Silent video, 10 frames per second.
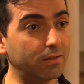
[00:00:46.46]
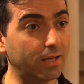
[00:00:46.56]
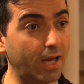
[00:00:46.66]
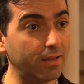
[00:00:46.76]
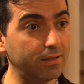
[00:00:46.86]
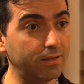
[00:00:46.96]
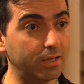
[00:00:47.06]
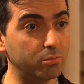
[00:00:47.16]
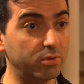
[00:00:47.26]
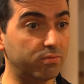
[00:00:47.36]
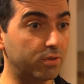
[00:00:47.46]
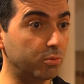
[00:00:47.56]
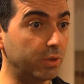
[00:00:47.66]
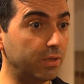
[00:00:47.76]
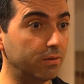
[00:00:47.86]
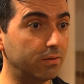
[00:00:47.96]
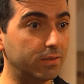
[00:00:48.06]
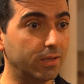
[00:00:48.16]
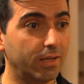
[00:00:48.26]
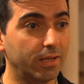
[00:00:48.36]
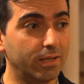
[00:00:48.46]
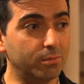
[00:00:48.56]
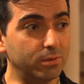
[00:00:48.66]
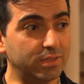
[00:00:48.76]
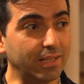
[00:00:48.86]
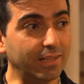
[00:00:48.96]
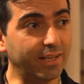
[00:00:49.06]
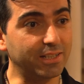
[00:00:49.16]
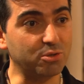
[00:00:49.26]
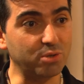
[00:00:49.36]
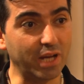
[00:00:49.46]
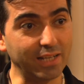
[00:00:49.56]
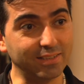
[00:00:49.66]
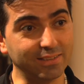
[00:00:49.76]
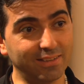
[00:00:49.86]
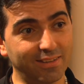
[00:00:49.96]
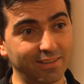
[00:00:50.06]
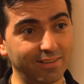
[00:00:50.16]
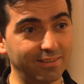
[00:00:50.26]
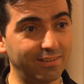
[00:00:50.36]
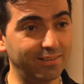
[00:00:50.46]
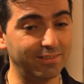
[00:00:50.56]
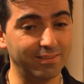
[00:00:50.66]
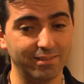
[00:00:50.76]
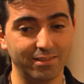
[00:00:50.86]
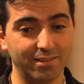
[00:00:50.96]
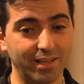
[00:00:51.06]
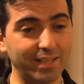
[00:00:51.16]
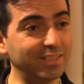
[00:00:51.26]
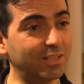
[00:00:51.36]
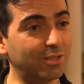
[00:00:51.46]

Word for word: to the other, and before we knew it, we suddenly had created the Latin